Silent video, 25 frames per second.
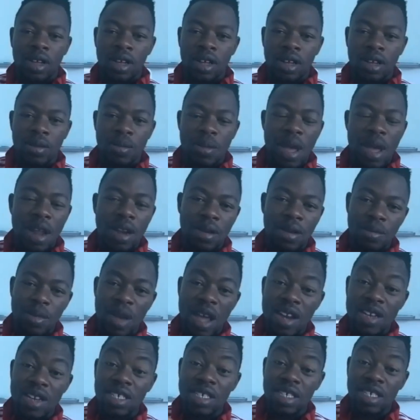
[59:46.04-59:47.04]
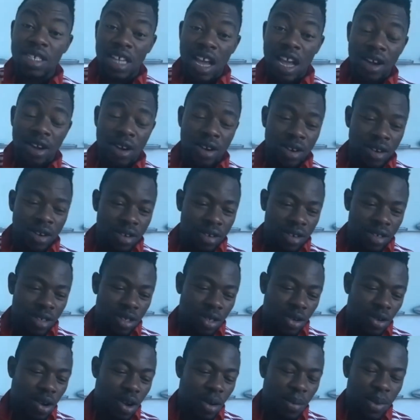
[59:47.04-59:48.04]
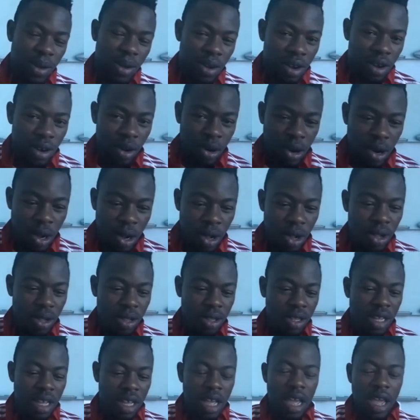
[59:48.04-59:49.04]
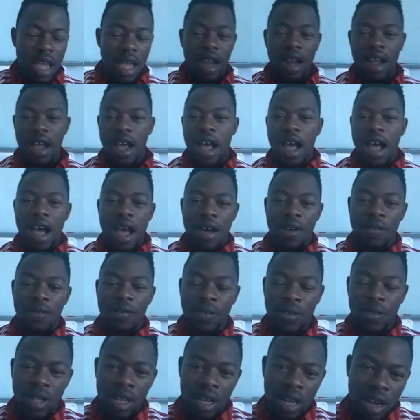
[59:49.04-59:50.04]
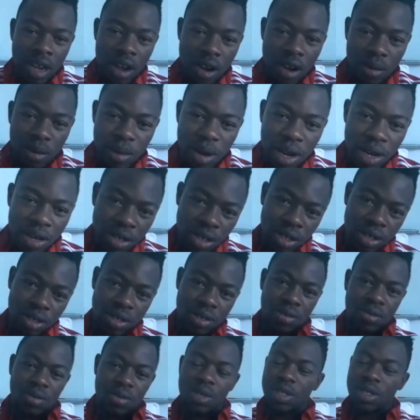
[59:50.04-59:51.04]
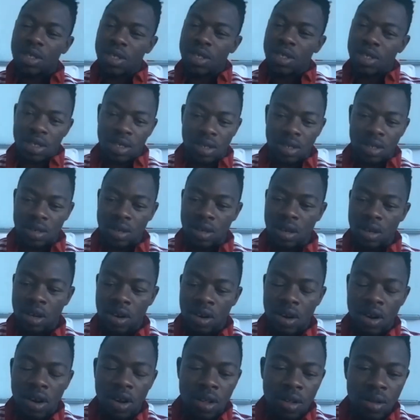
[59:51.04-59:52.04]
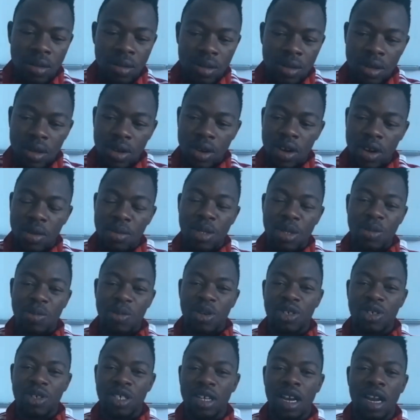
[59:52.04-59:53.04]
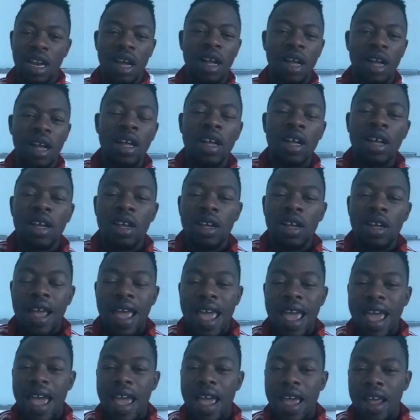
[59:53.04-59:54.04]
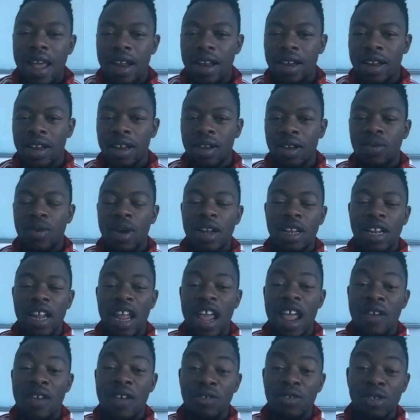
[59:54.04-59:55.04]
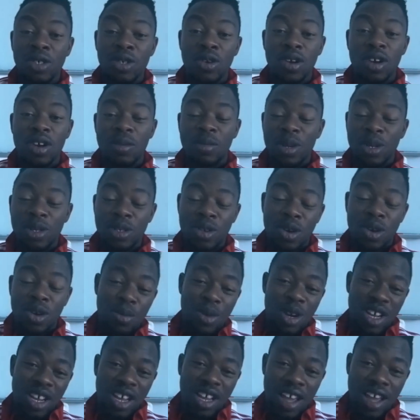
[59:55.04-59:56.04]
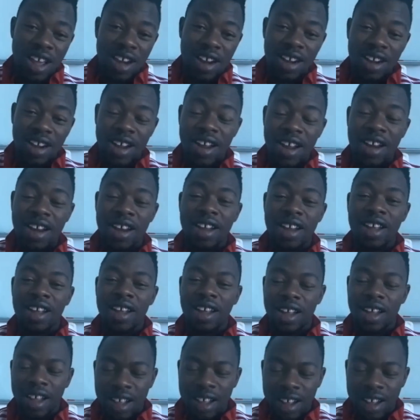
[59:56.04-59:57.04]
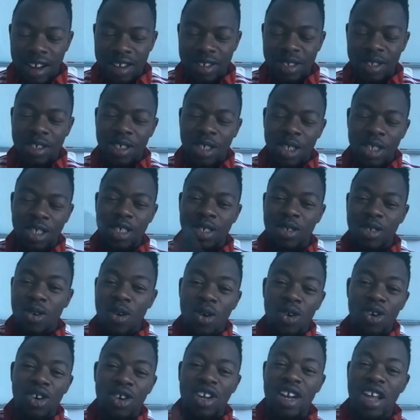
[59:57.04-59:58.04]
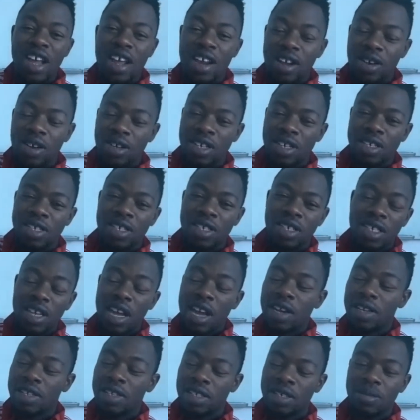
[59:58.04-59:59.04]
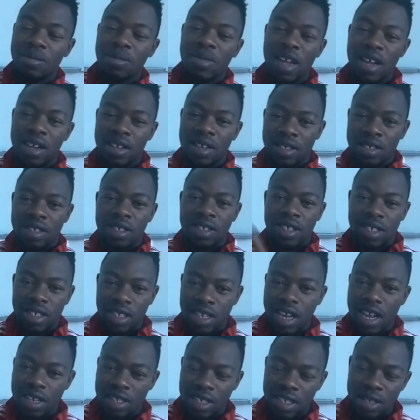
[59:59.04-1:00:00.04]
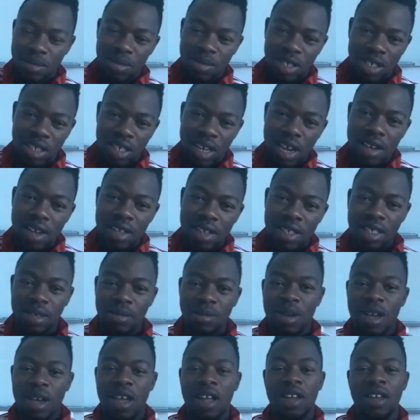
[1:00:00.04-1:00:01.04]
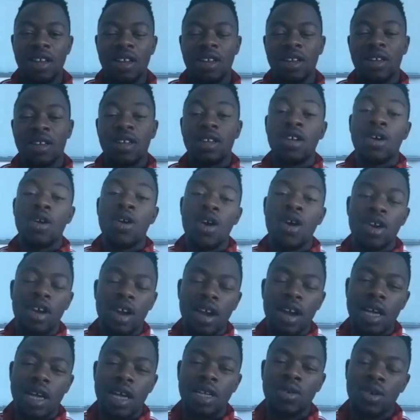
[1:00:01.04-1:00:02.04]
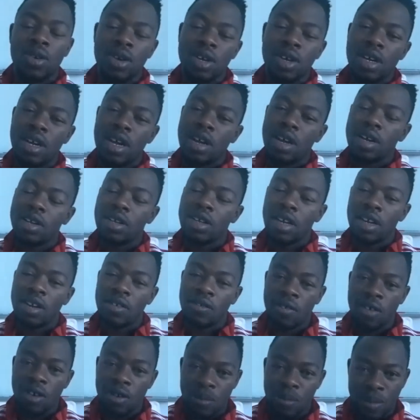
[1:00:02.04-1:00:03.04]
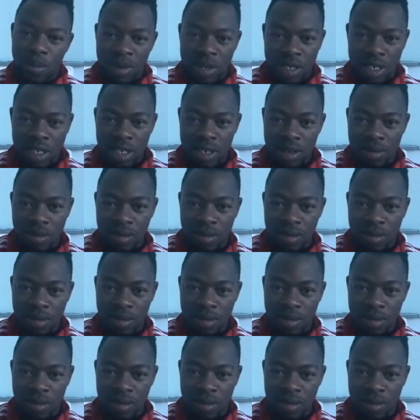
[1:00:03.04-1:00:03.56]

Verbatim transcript: the main main designer is gonna be on the call, and I have the account manager, which is a girl. Her name is Marcella. Mm-hmm. And what Ava is gonna be communicated, and, the, and she's coordinating the design team, like design team, design team, and the other guys coordinating the development team.